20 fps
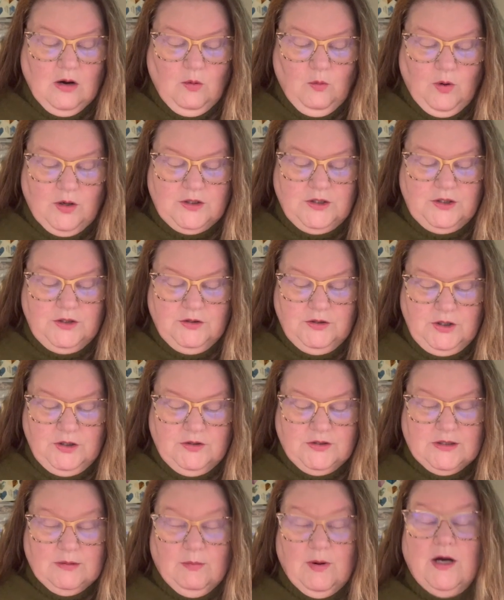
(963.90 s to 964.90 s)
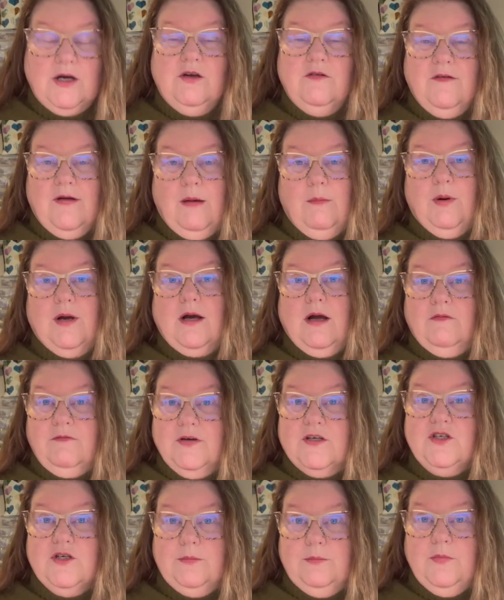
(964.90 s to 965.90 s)
what do you use to mark your fabric? A
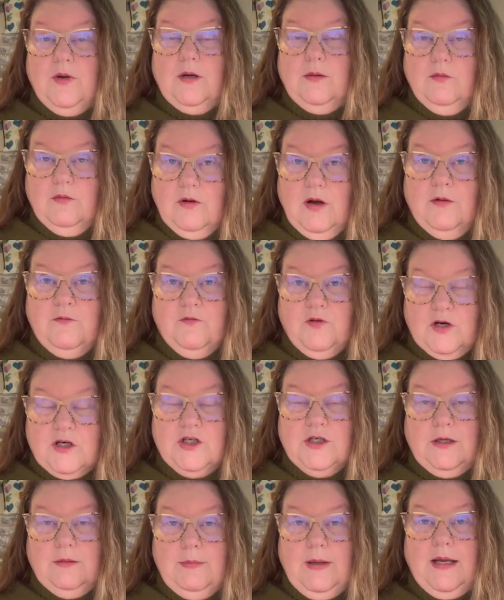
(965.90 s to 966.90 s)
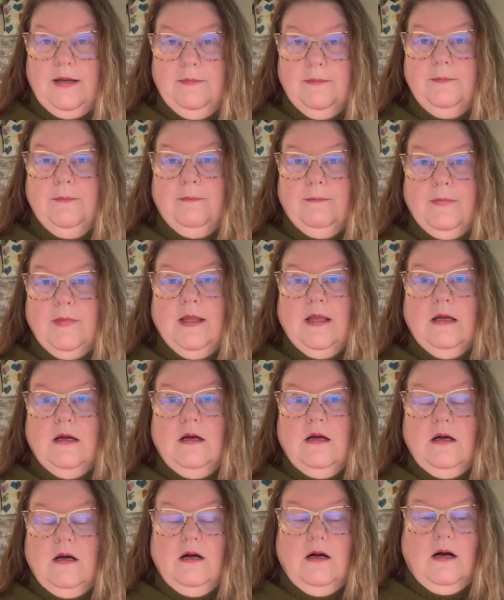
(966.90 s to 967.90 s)
friction pen.
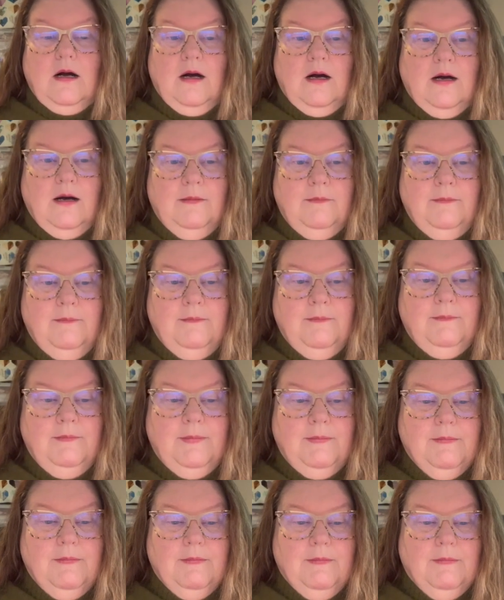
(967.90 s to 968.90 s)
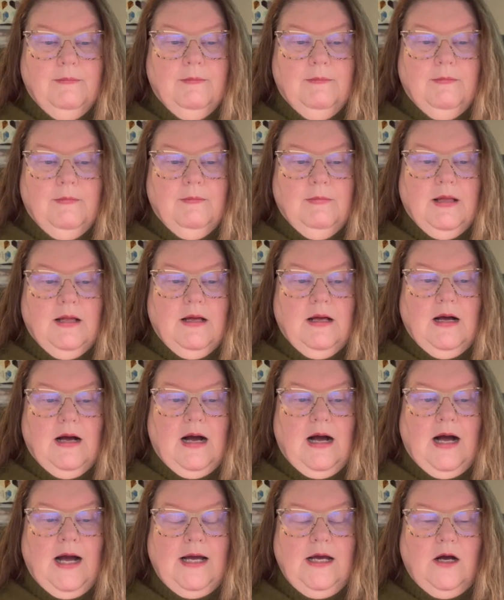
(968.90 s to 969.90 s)

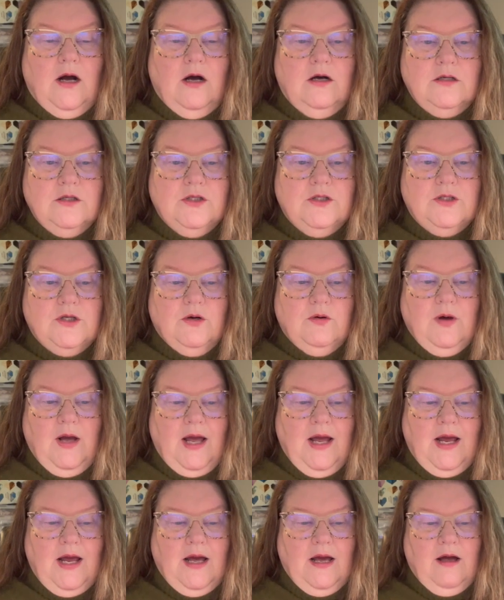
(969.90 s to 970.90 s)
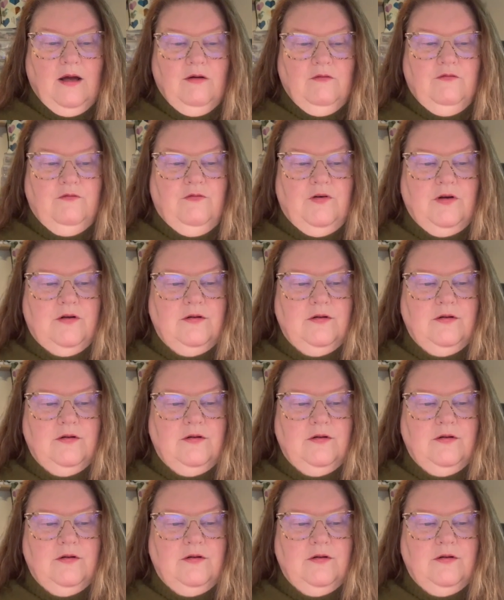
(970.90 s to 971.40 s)
I also have